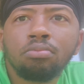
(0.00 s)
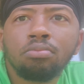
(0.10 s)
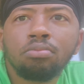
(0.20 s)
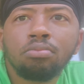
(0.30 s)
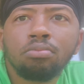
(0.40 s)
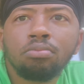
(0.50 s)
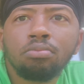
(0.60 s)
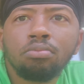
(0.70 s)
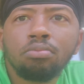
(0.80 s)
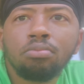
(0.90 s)

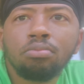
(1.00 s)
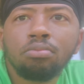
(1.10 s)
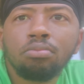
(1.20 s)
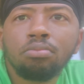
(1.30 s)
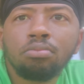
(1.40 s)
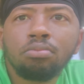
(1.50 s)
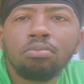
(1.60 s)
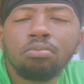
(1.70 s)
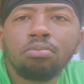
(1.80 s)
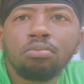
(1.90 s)

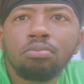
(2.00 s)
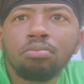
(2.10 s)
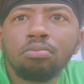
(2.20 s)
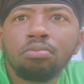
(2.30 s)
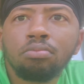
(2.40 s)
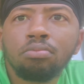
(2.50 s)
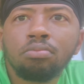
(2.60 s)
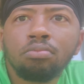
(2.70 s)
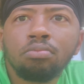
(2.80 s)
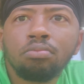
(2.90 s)

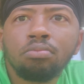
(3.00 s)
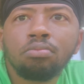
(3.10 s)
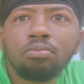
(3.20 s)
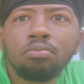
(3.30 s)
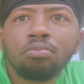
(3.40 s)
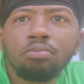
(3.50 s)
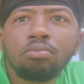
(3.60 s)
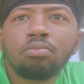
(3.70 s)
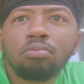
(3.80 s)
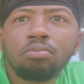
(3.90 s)

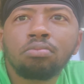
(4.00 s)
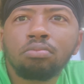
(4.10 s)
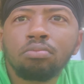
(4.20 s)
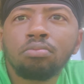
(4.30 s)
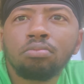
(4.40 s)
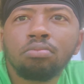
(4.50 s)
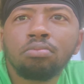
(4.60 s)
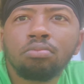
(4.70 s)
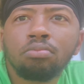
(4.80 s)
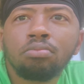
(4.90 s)

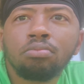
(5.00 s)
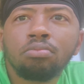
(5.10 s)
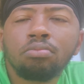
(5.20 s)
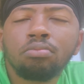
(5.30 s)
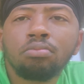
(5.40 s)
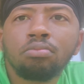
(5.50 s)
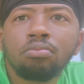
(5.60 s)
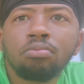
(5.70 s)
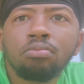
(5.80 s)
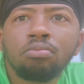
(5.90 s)

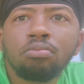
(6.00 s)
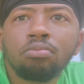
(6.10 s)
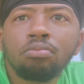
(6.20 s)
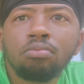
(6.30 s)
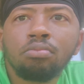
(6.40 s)
(silent)